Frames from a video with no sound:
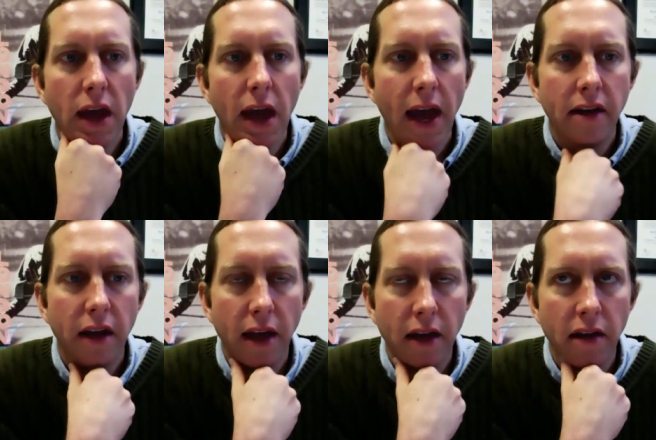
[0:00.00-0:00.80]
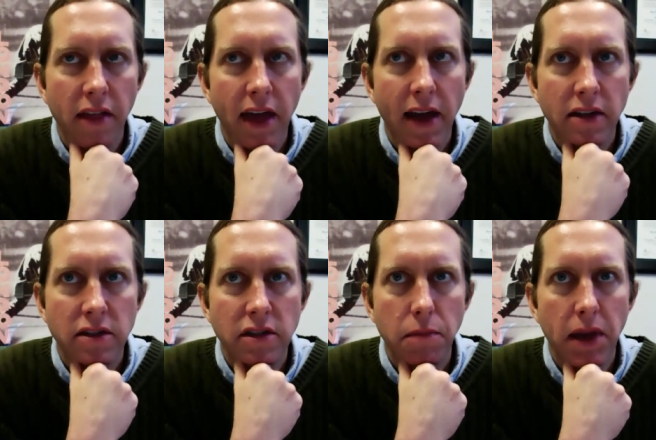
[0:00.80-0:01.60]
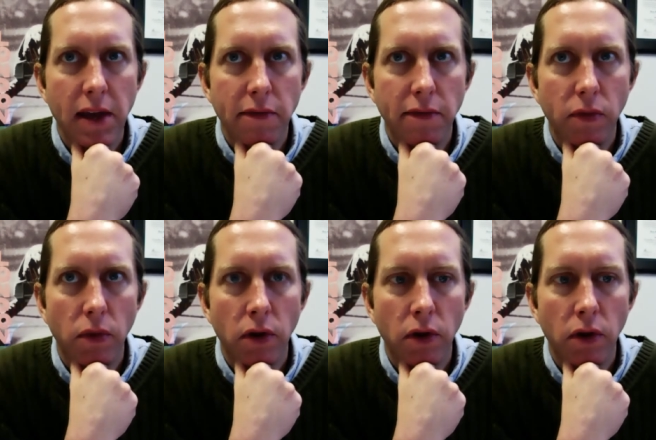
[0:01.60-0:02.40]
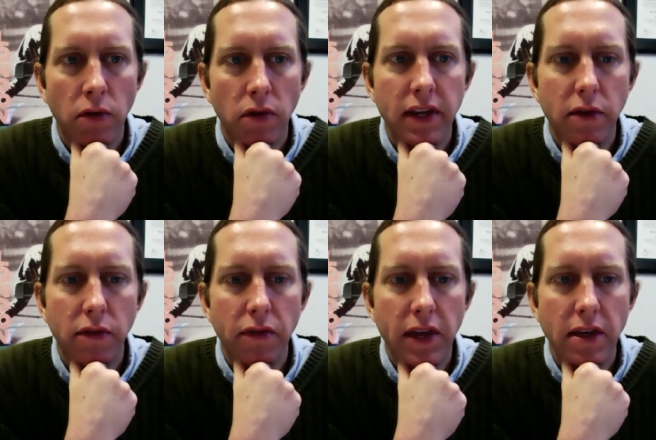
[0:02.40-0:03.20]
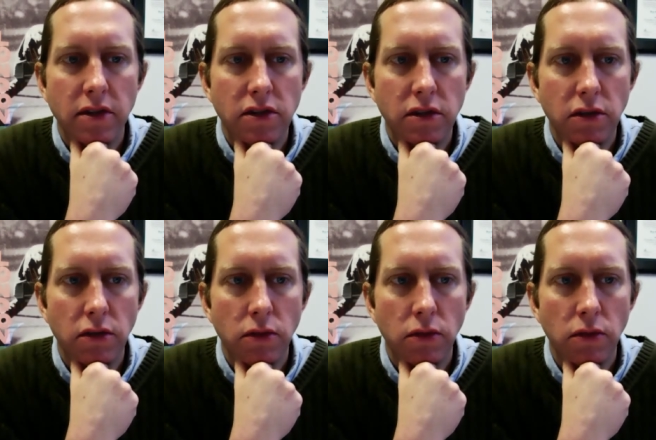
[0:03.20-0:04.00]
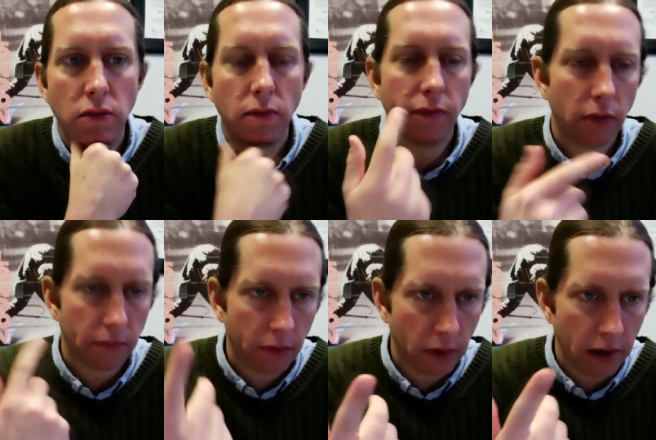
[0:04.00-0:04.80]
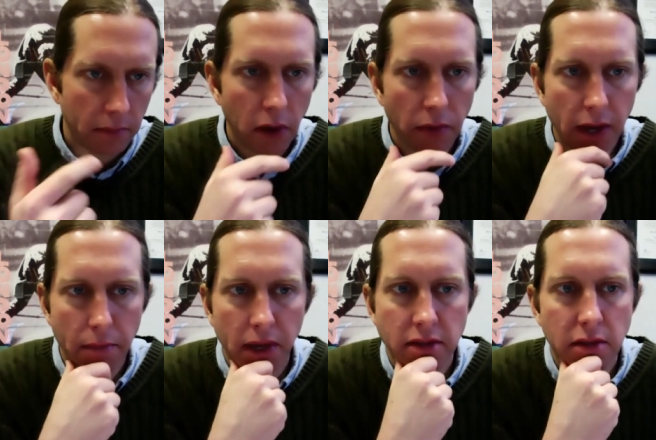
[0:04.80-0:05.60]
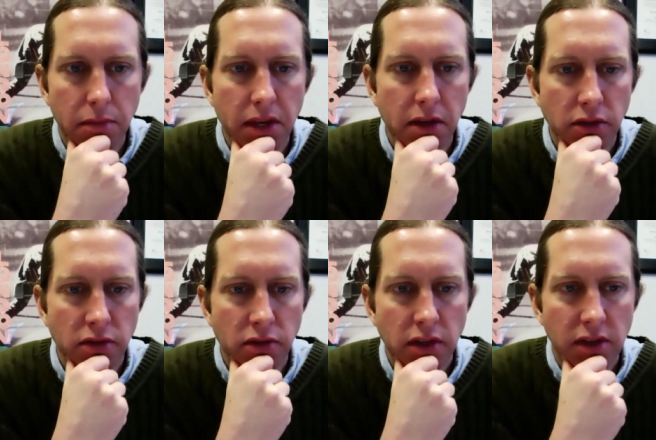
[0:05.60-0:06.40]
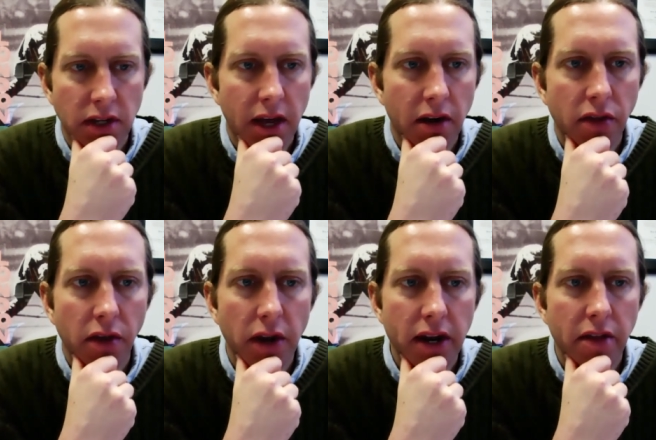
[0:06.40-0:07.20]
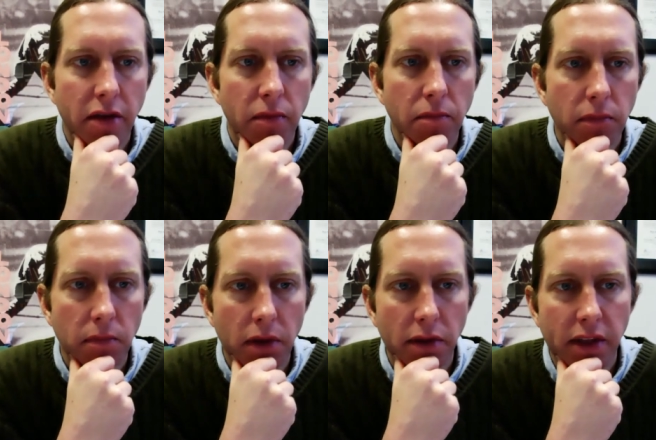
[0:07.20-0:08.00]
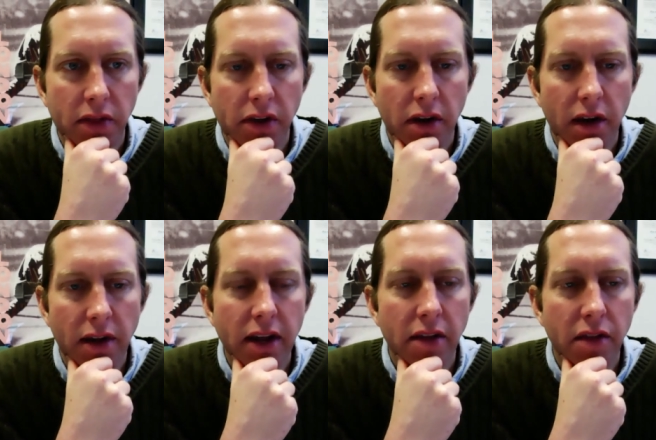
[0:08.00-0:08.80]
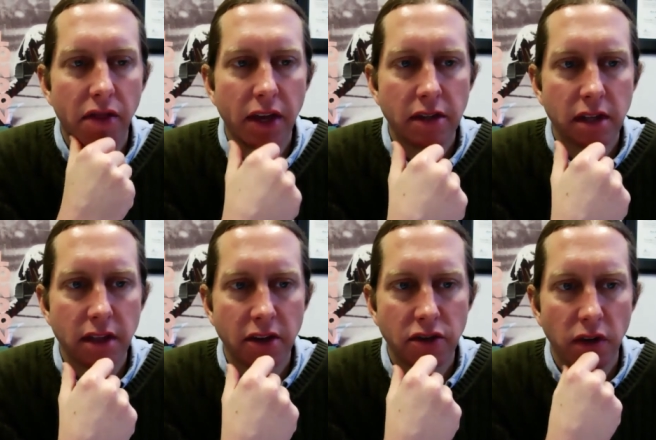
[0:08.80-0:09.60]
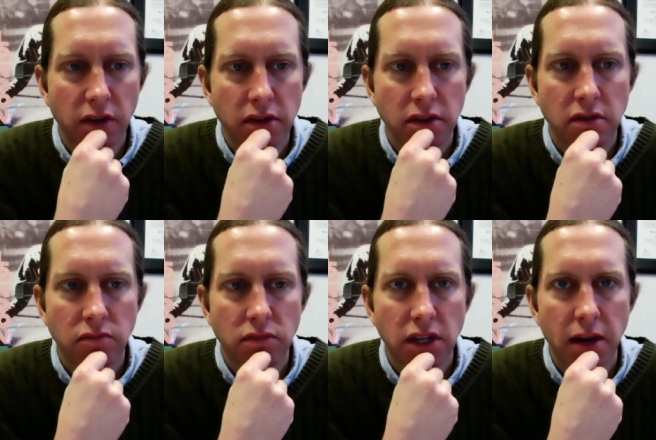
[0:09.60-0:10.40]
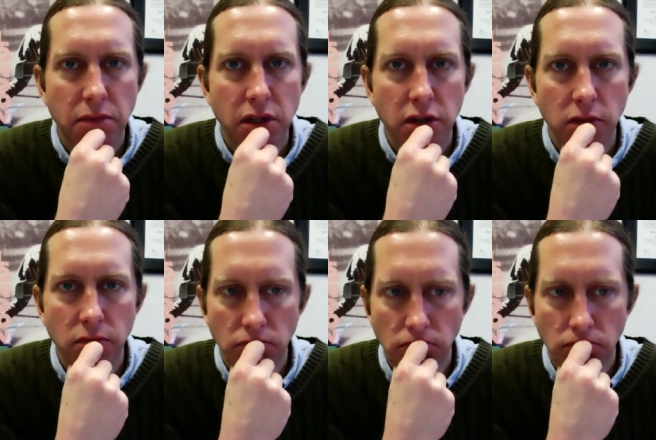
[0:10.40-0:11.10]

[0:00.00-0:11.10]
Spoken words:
And that is to pay for legal fees for him going up against appeals or things like that. Are there any other things that trust is set up to do?